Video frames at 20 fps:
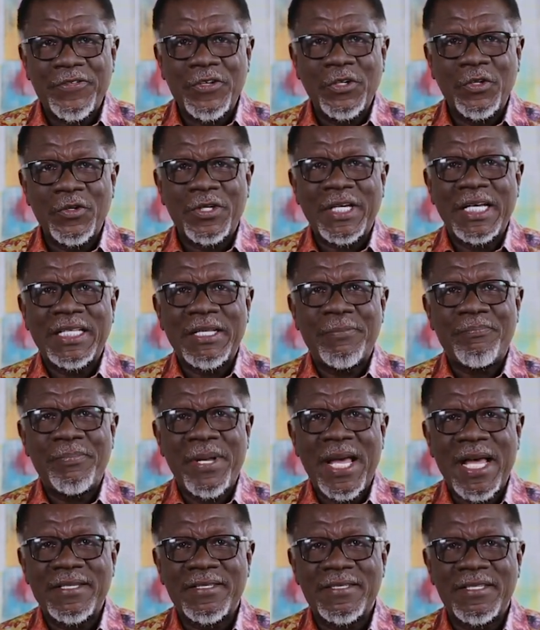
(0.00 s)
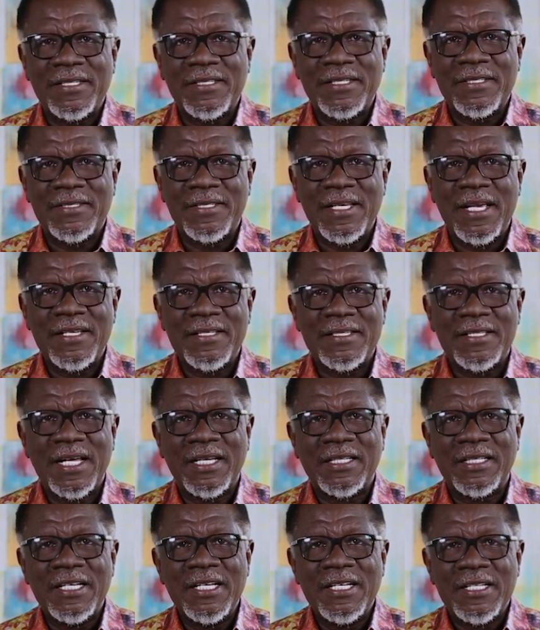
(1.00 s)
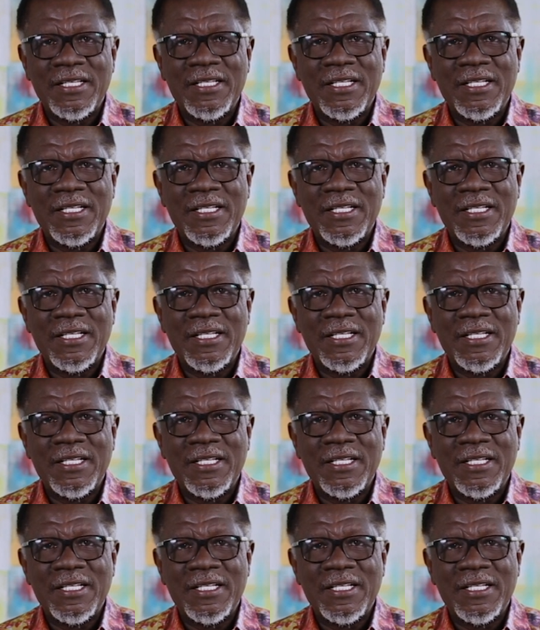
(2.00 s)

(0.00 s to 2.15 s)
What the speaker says: if you look at the passage, it says that